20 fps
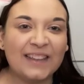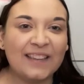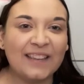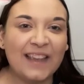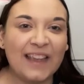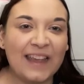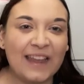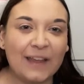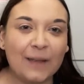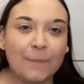the
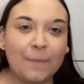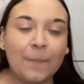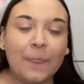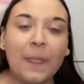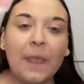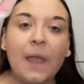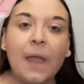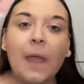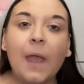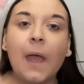same.
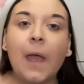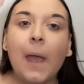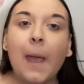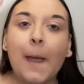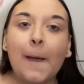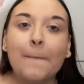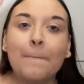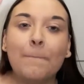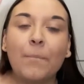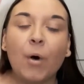
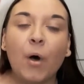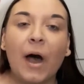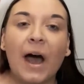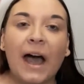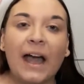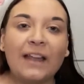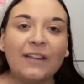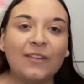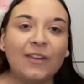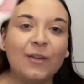But
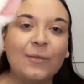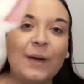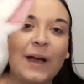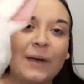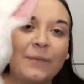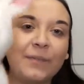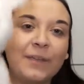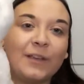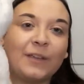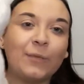I do
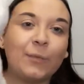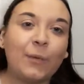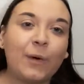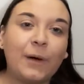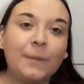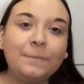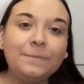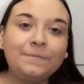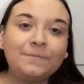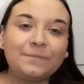have this
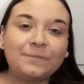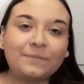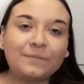one.